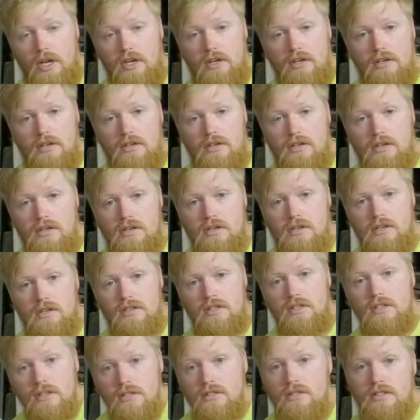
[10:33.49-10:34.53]

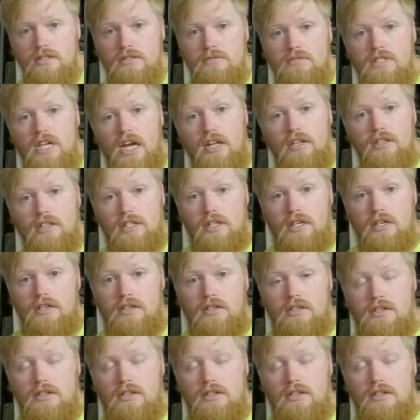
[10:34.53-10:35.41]
I'm telling you.